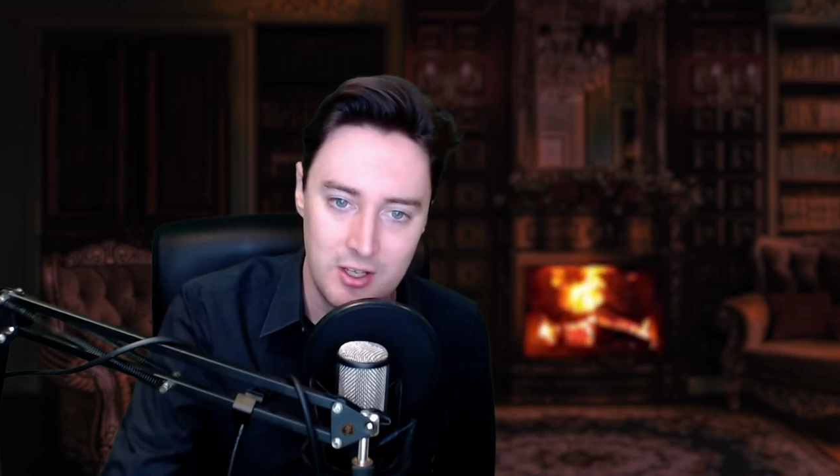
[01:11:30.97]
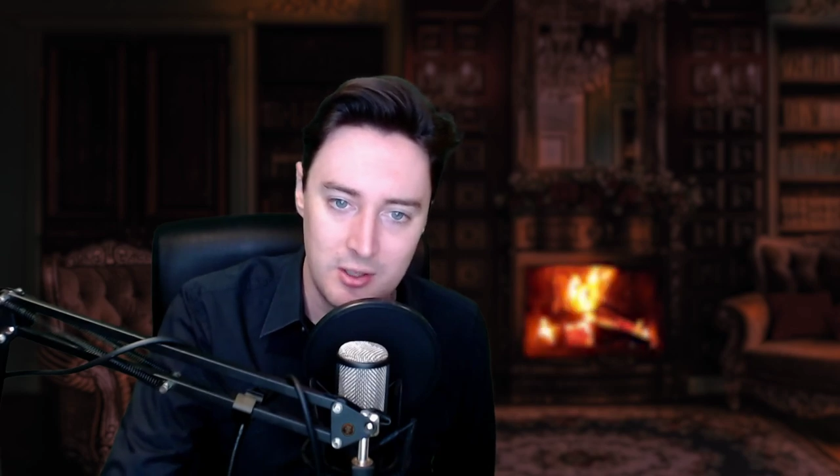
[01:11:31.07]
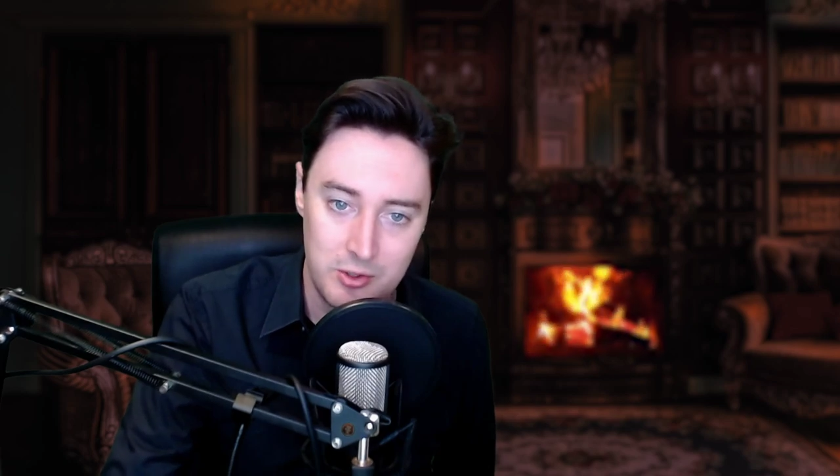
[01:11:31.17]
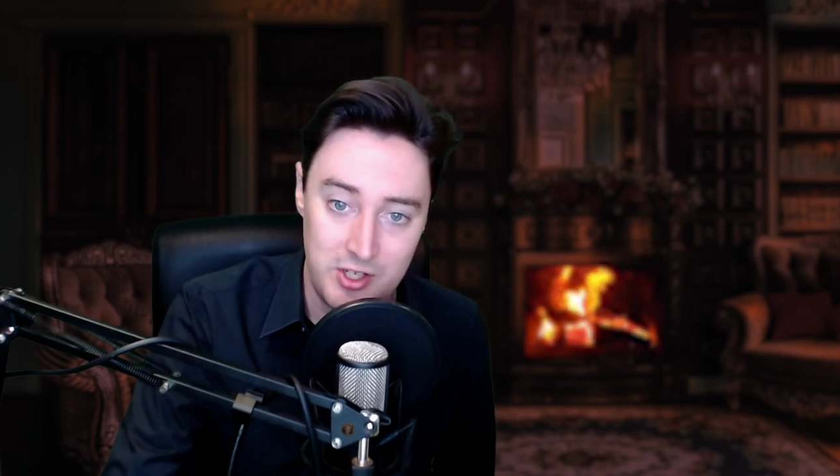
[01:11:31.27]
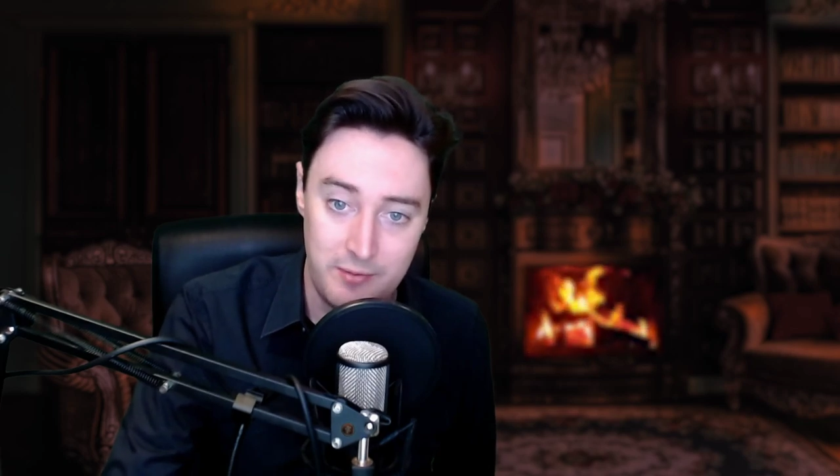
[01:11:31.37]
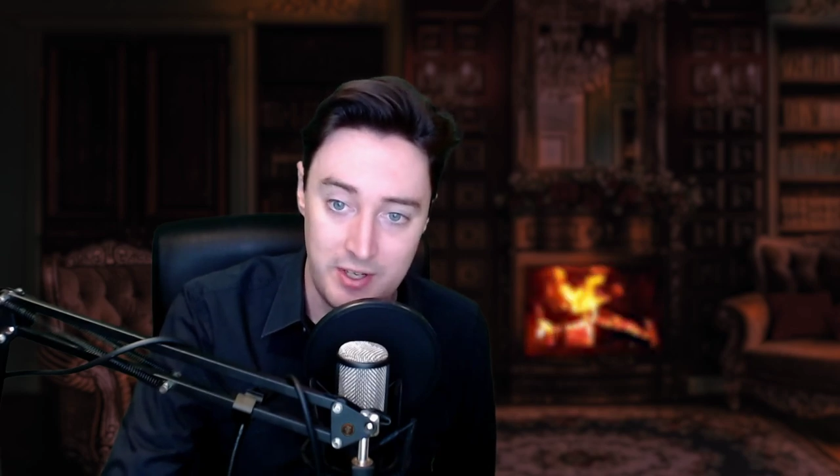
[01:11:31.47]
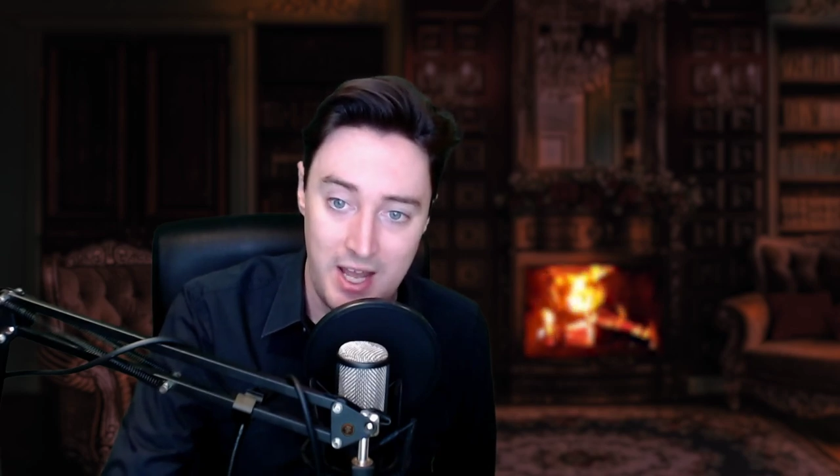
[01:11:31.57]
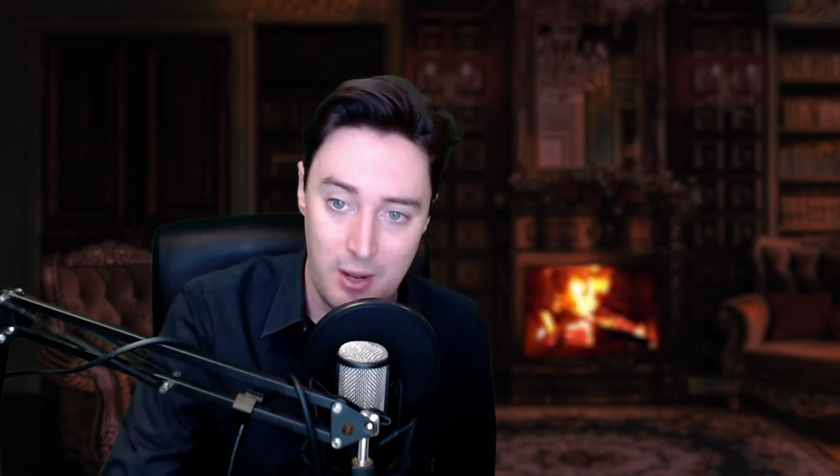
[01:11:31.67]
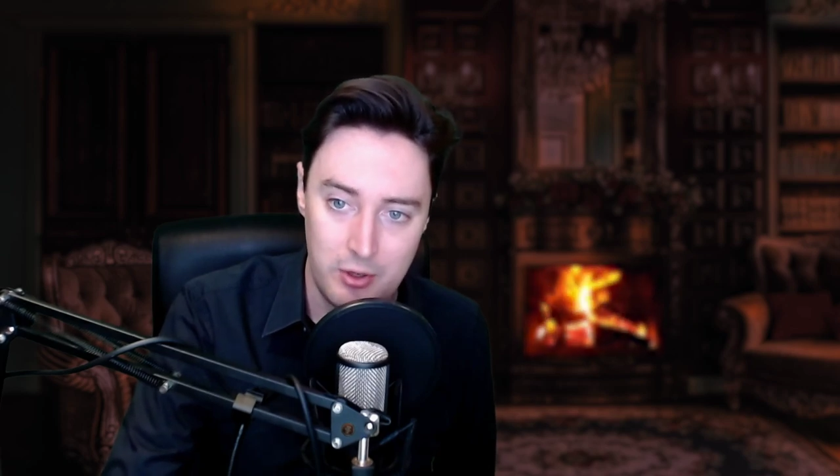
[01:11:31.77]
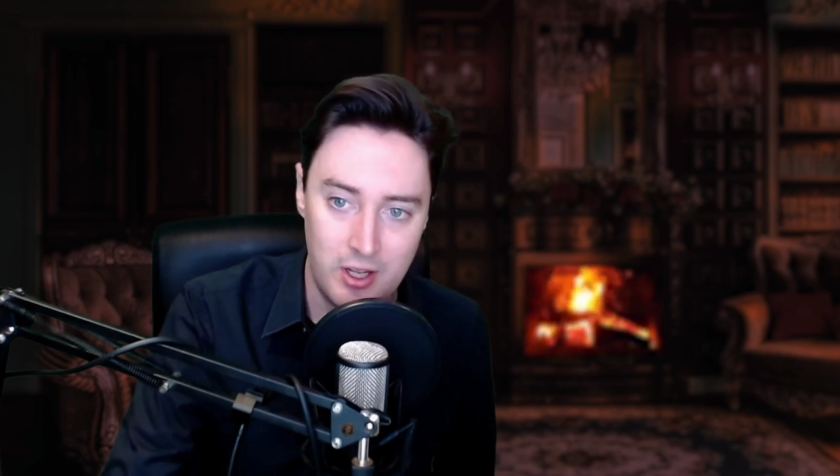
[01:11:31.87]
which even
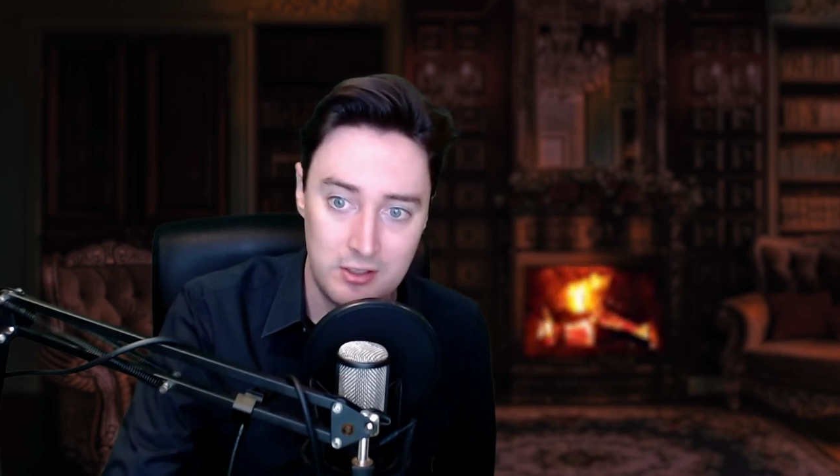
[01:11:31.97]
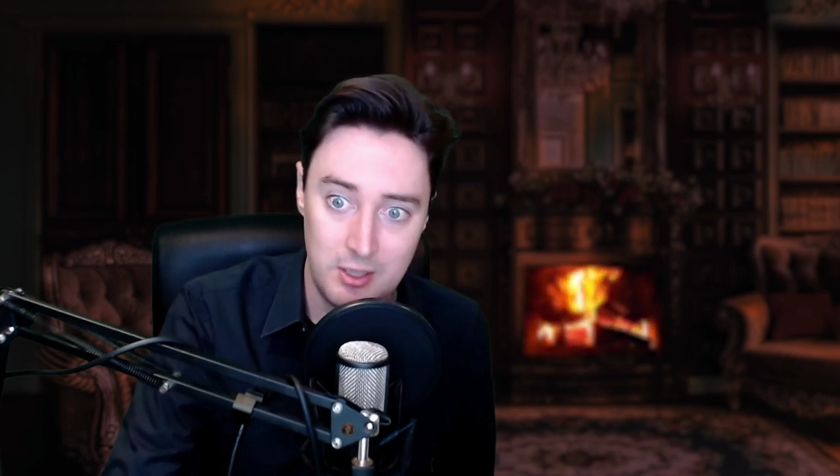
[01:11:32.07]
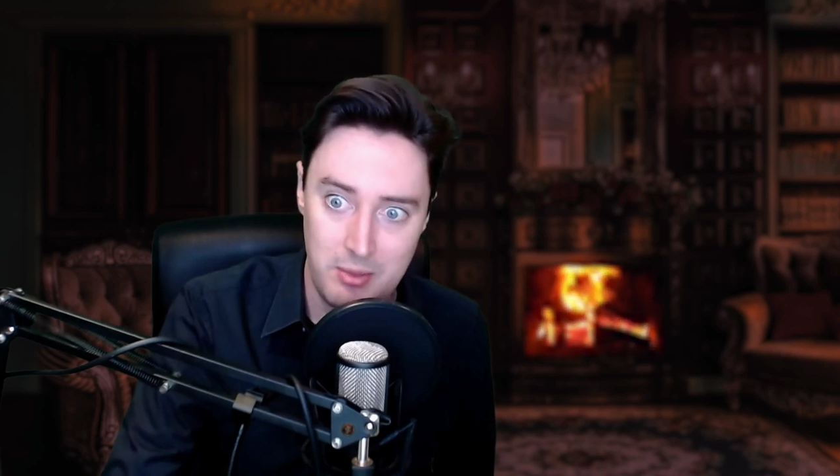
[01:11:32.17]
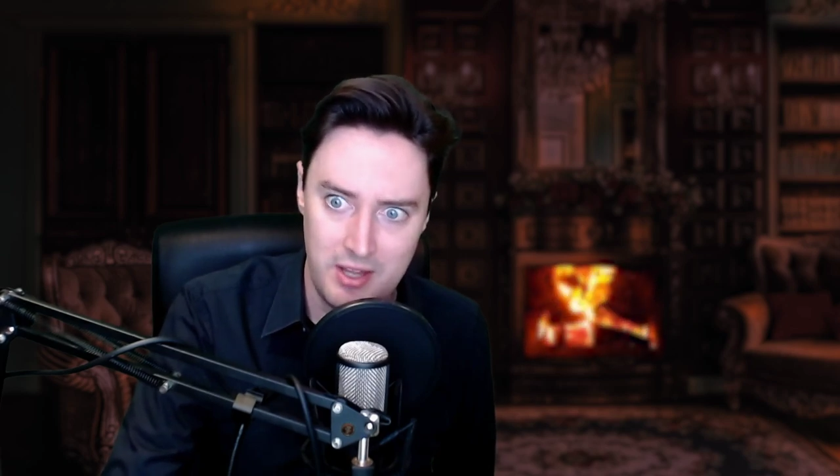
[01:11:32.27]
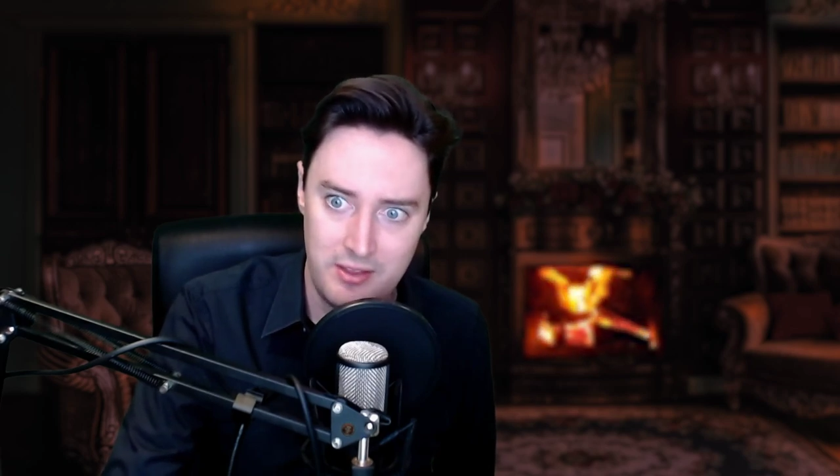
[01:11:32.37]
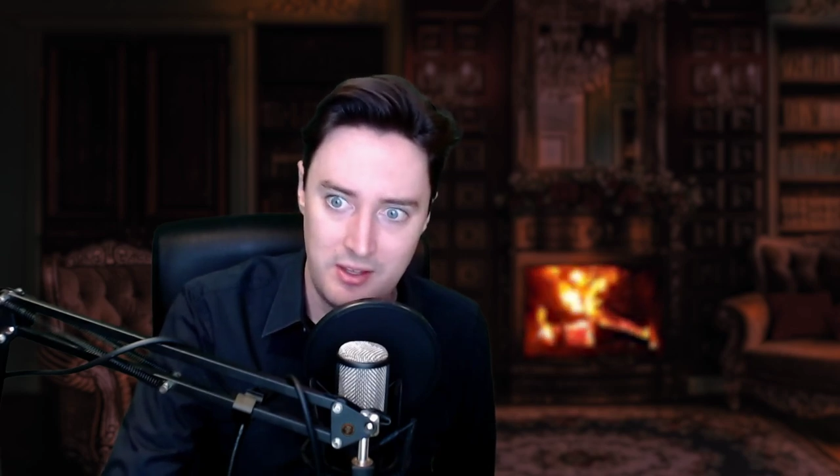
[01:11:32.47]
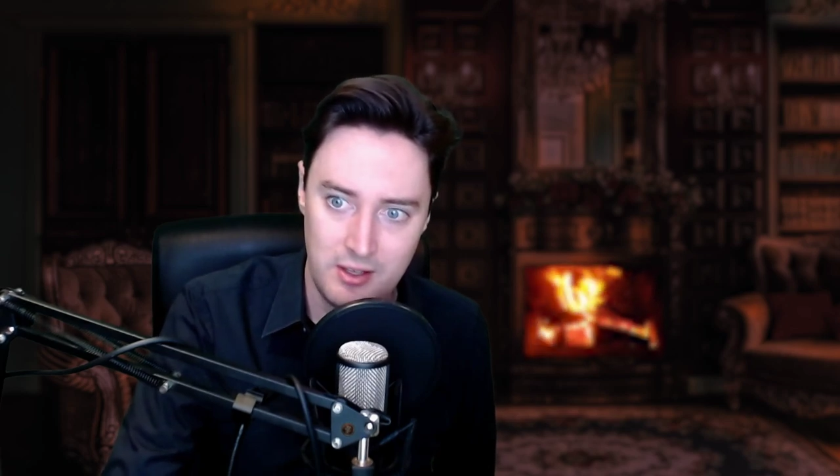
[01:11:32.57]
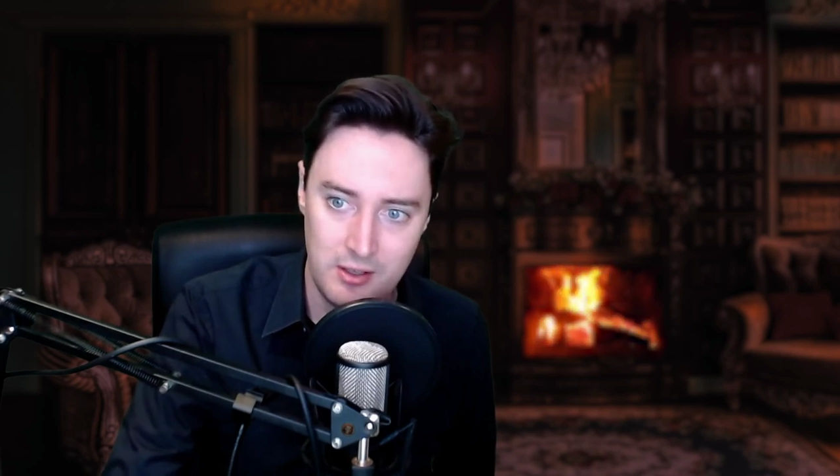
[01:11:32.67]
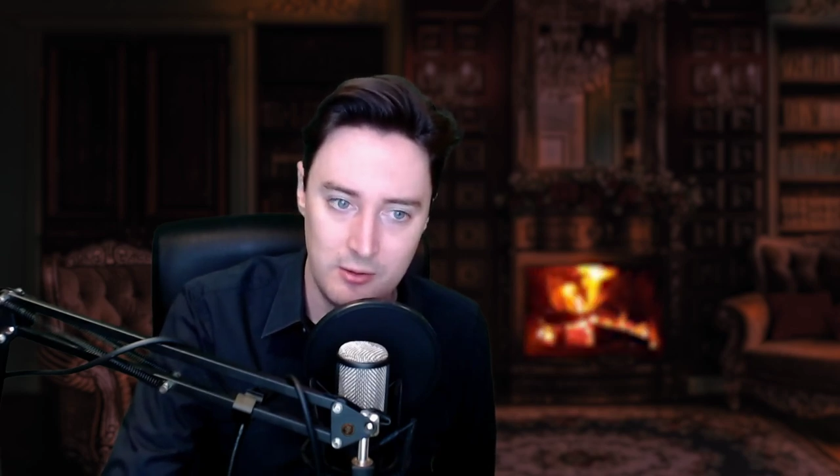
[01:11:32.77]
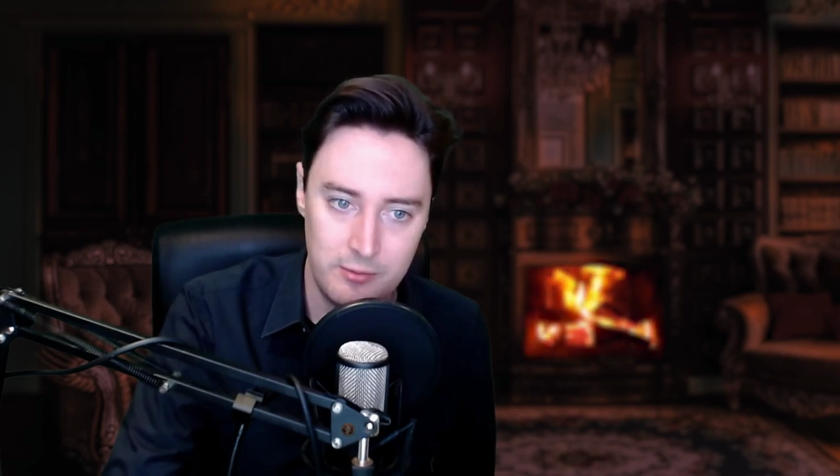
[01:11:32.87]
now would hardly bear
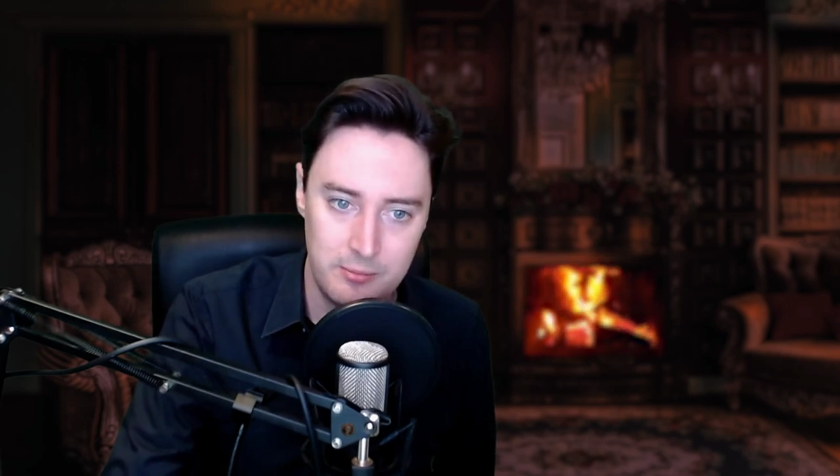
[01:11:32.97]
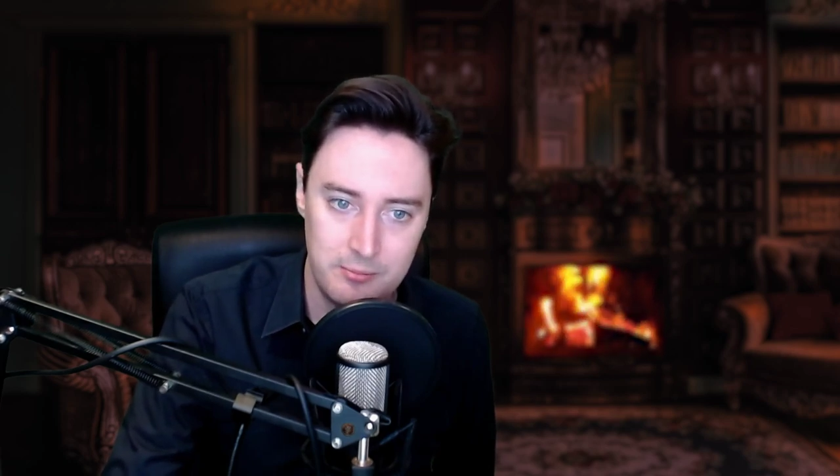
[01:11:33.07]
thinking of.